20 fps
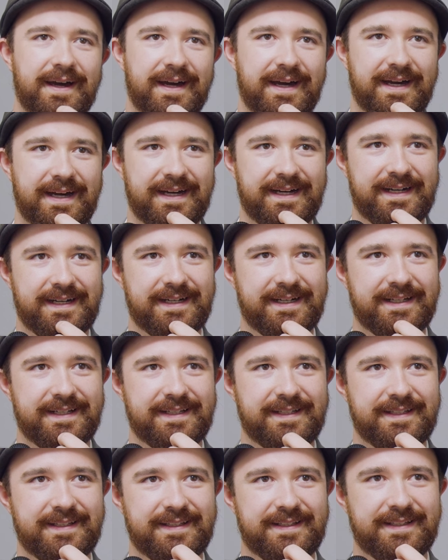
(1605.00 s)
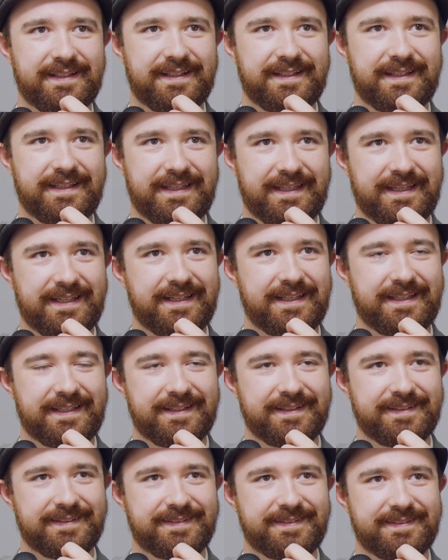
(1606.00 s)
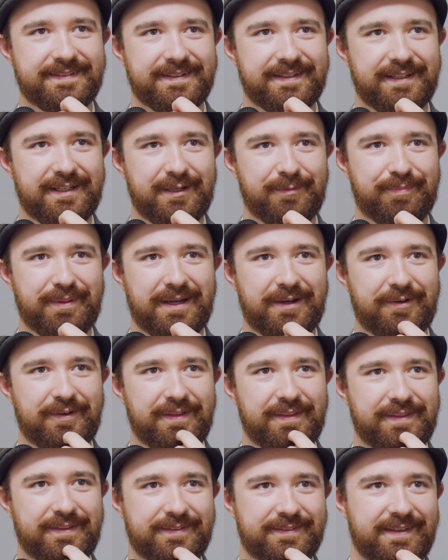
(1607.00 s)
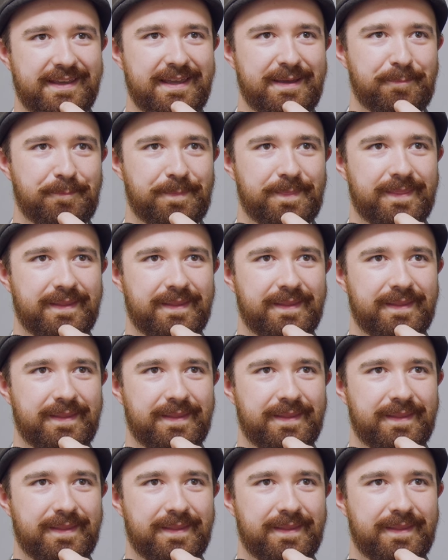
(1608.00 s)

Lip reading: it is about the same.